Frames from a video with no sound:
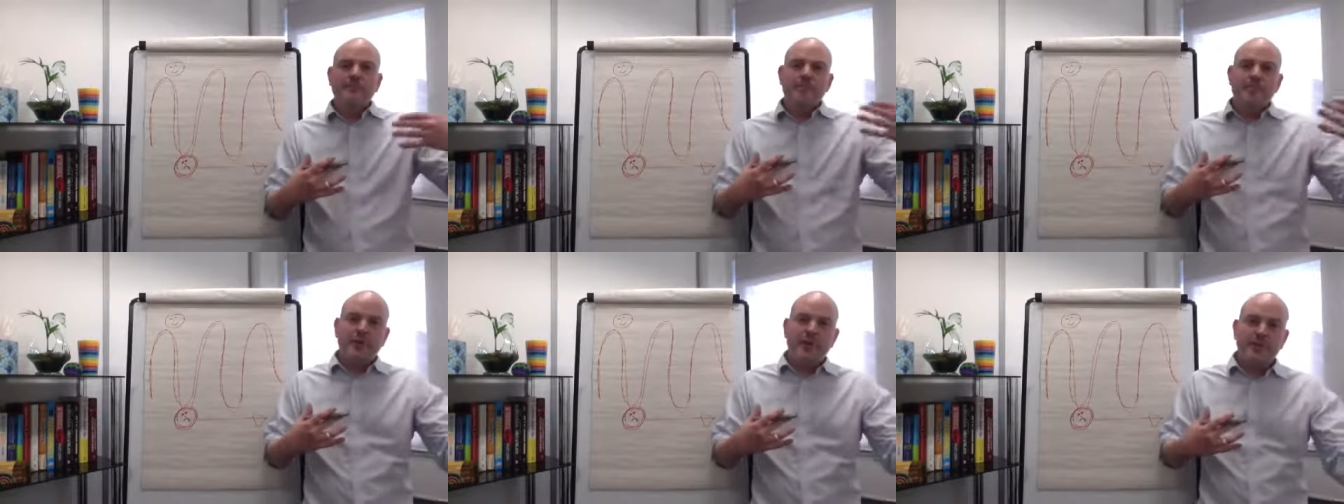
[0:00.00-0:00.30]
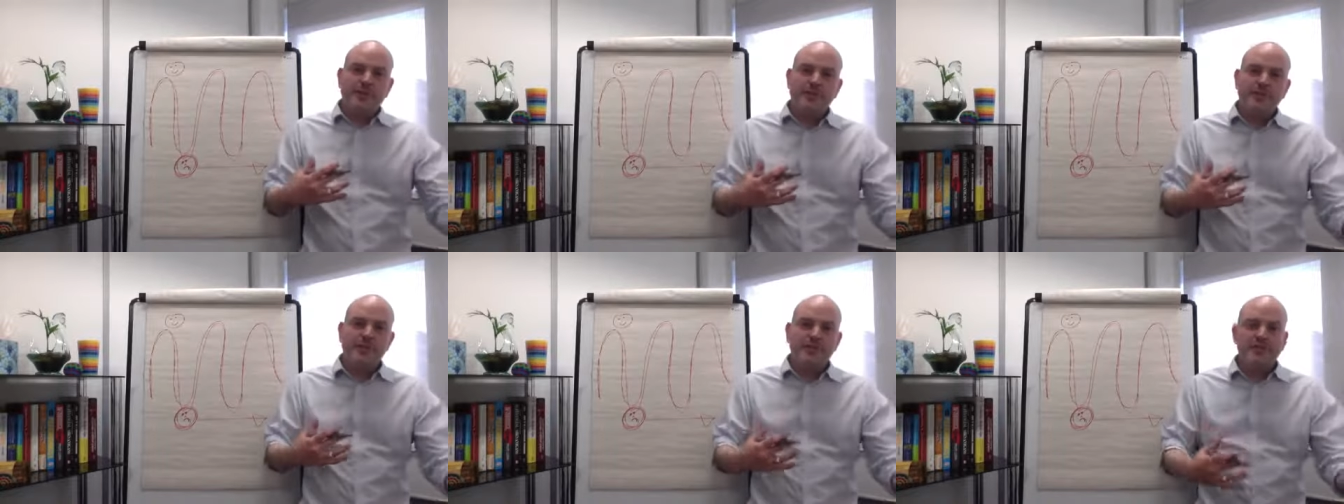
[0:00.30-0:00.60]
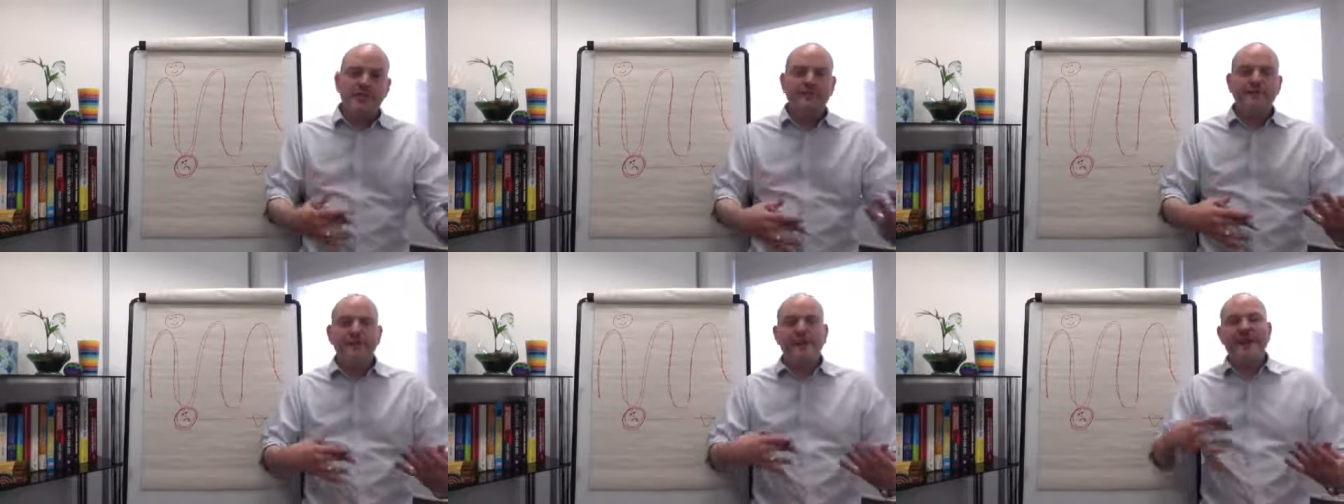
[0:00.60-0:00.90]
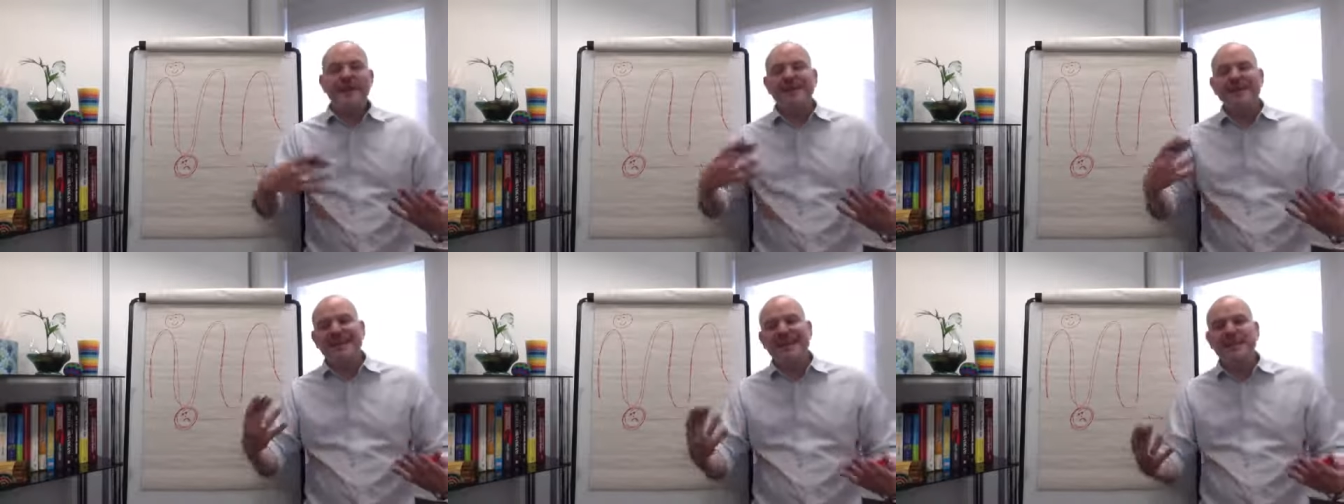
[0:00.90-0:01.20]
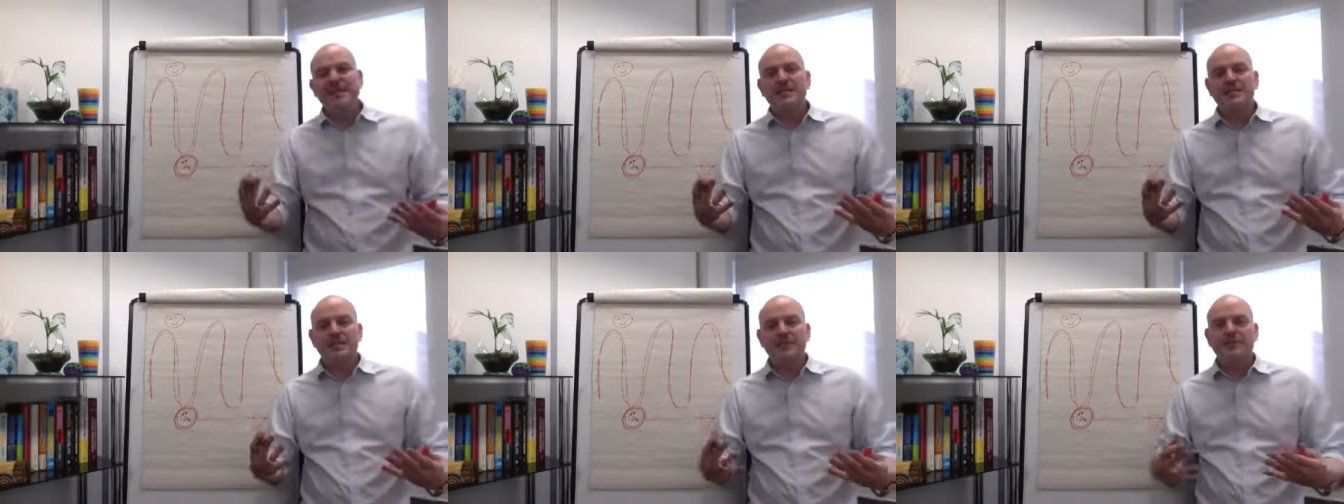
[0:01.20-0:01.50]
positive and
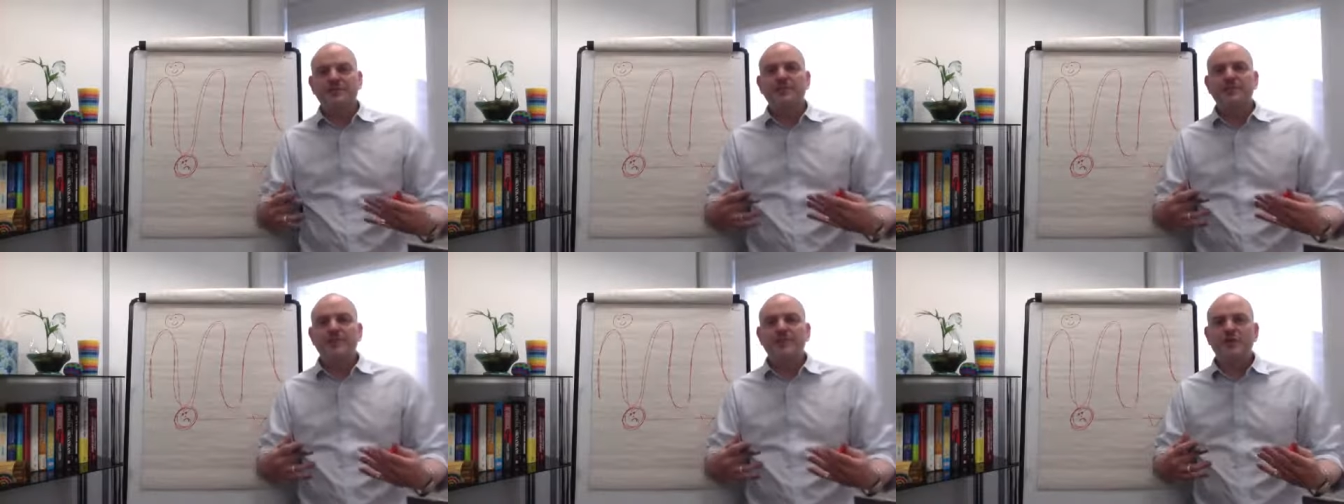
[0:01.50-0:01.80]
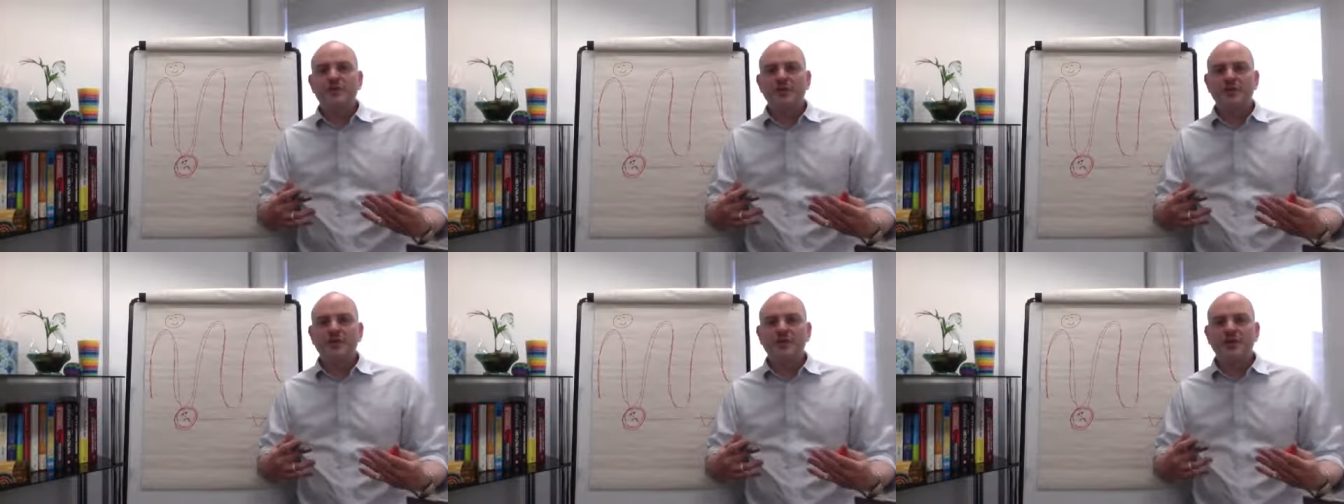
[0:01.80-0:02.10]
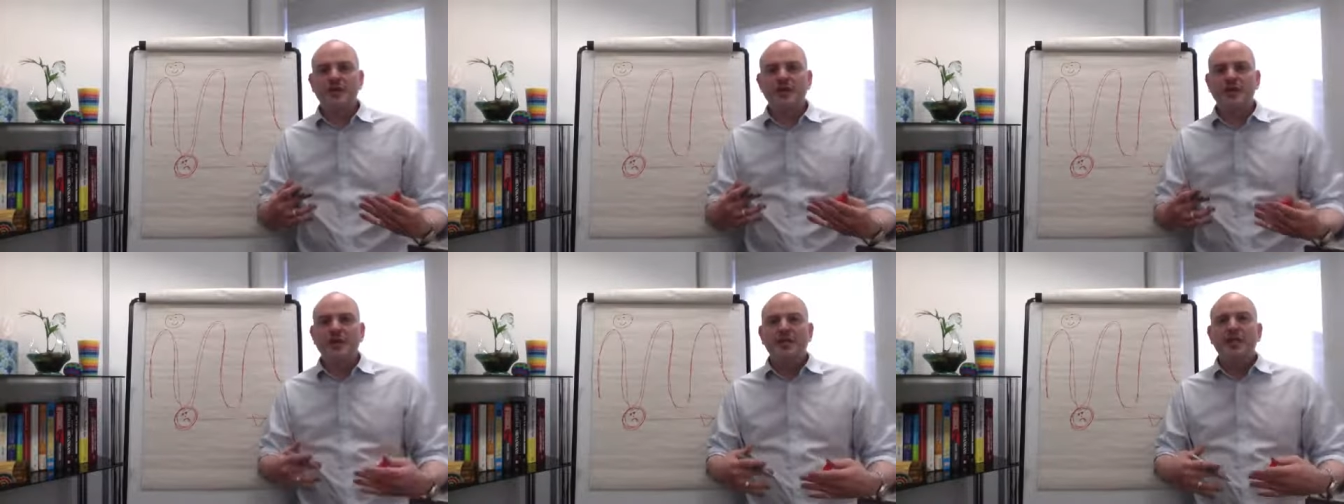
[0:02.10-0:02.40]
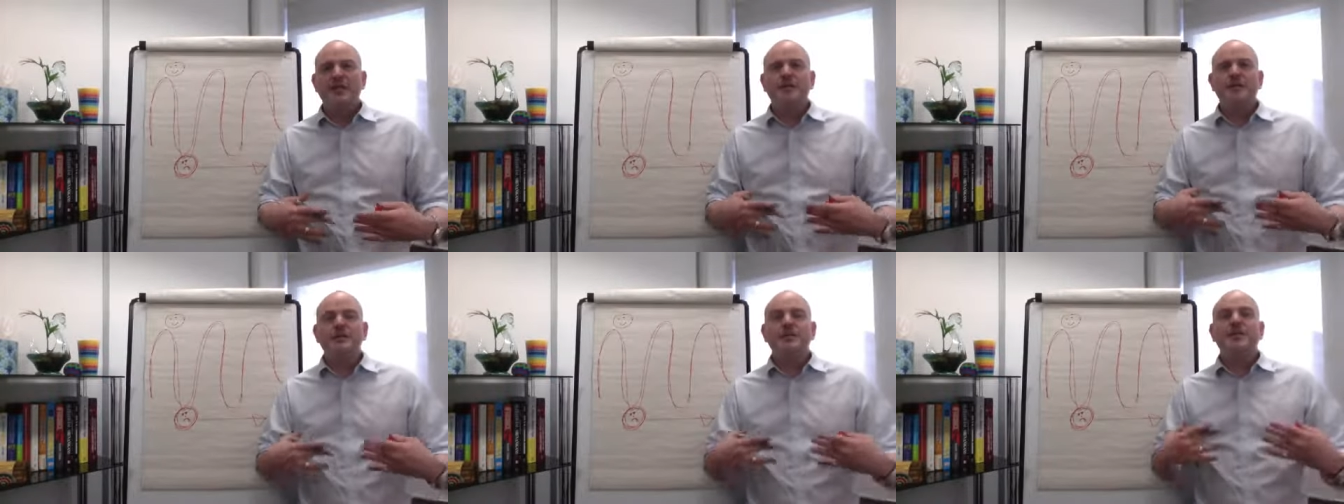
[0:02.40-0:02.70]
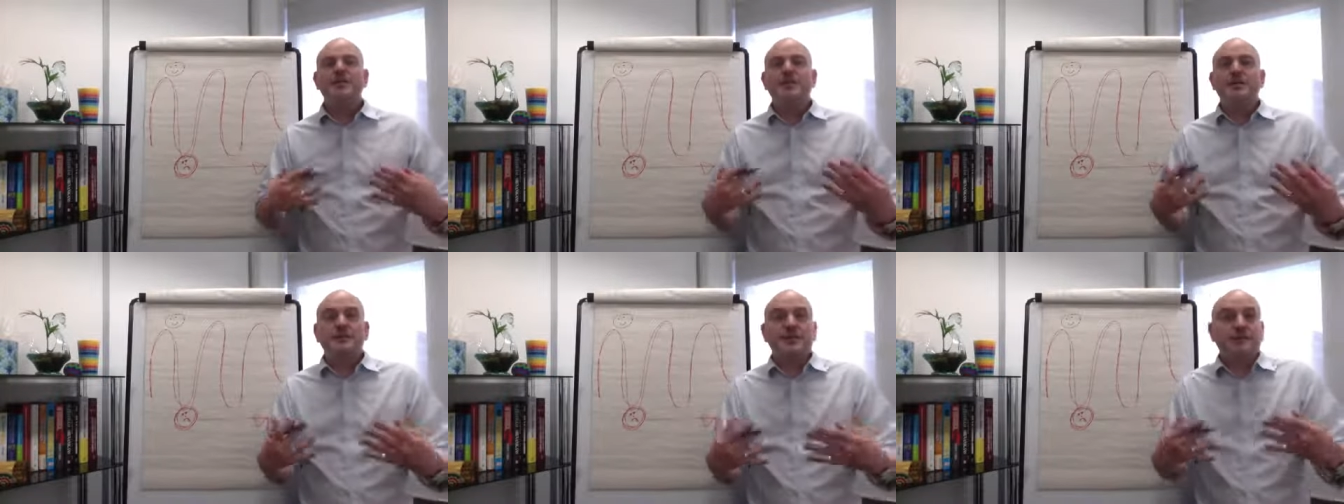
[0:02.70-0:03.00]
negative emotions
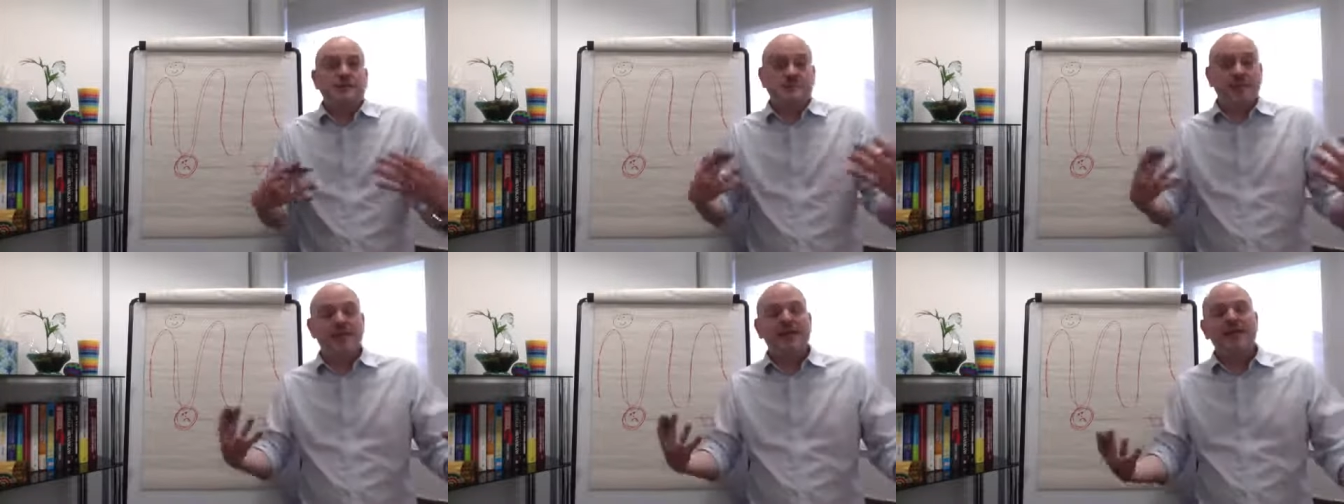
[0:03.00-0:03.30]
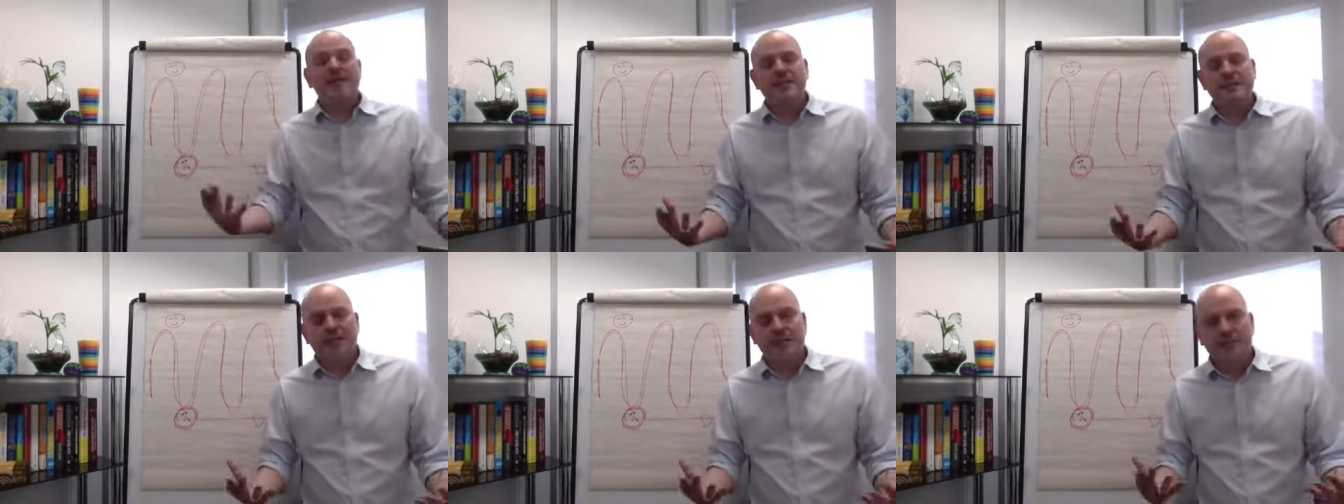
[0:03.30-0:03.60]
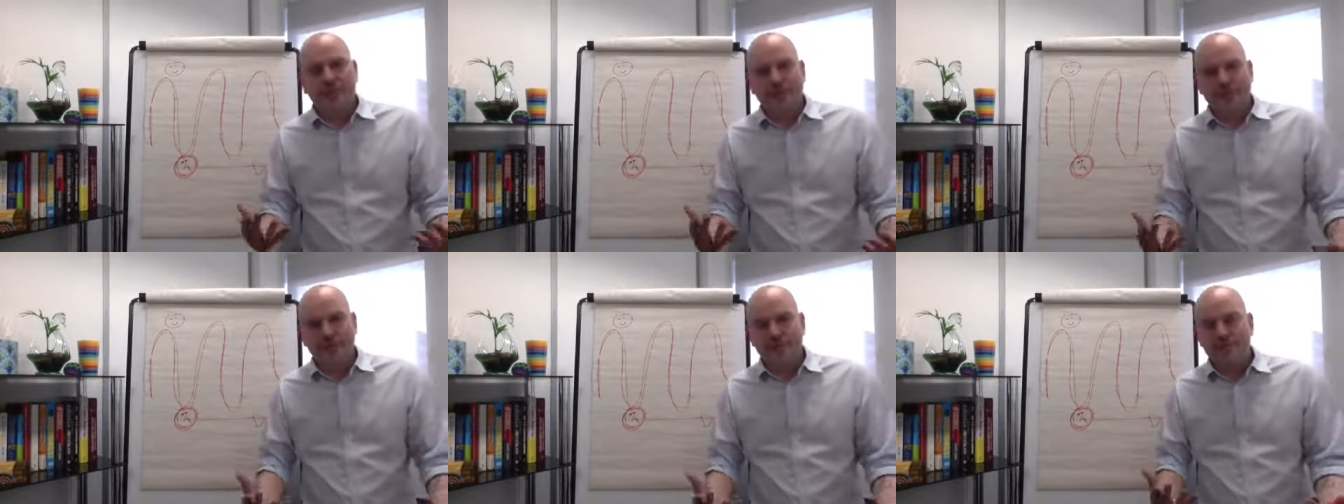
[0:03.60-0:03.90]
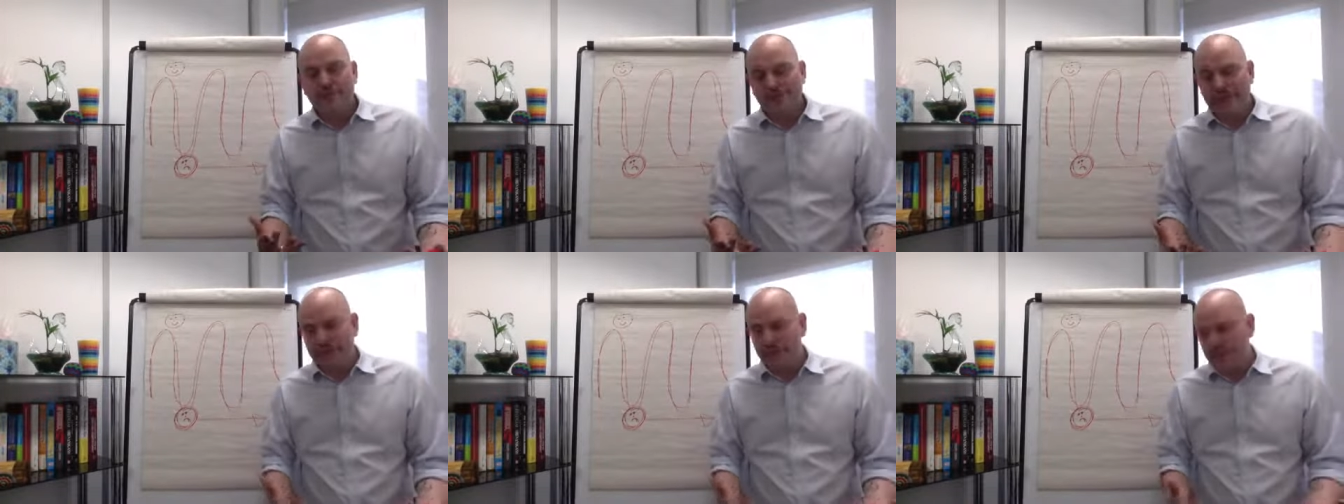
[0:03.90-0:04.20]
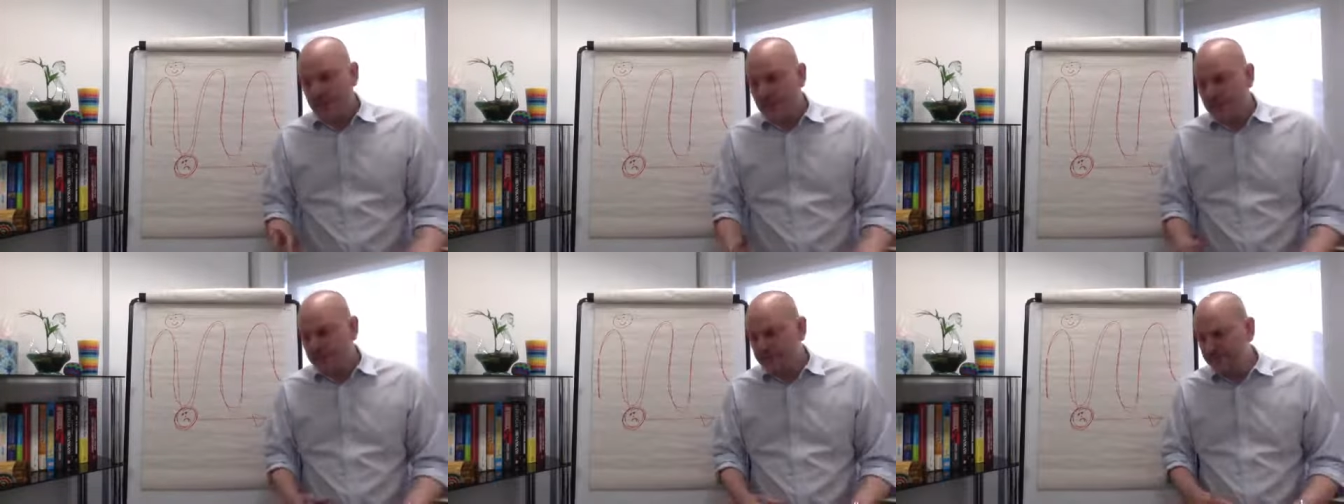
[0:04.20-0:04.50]
to make yourself feel
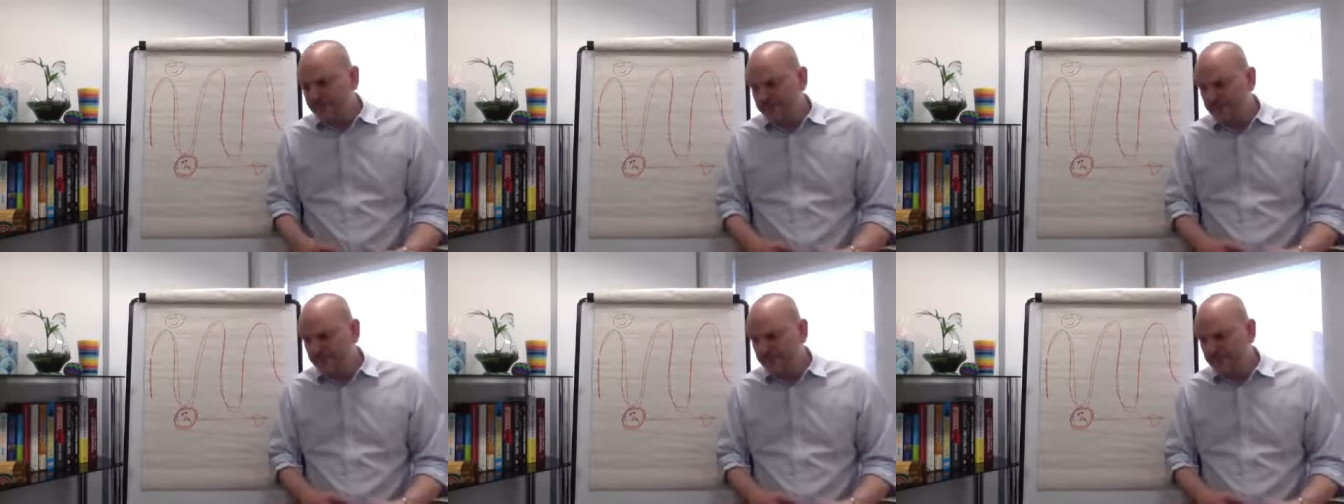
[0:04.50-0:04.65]
better